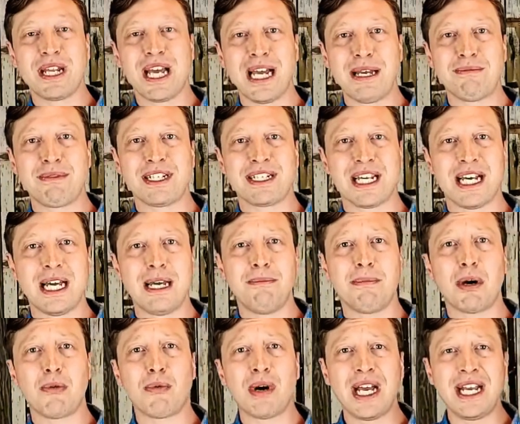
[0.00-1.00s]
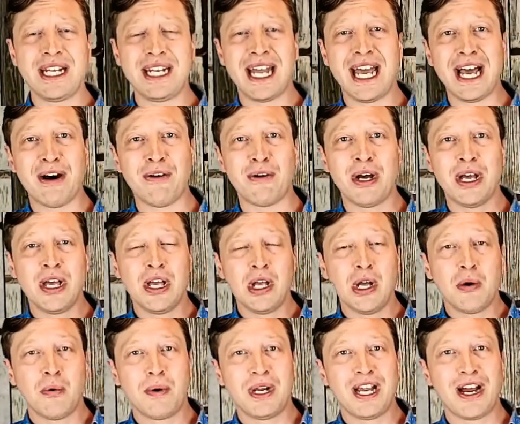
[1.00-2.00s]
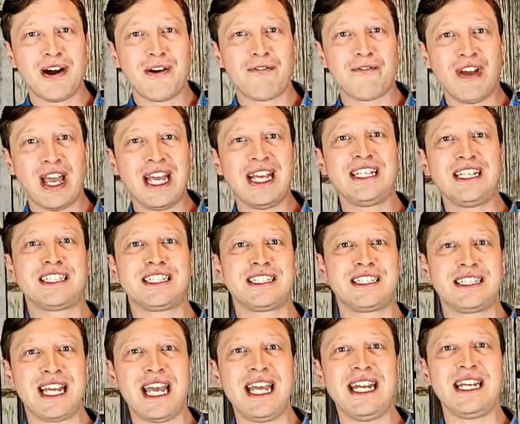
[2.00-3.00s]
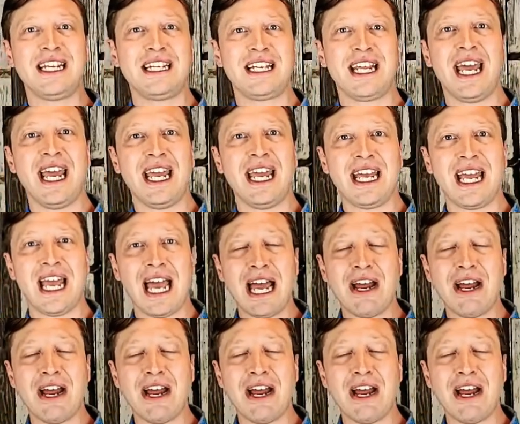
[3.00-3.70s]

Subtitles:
time to time. But right now, we are faced day to day,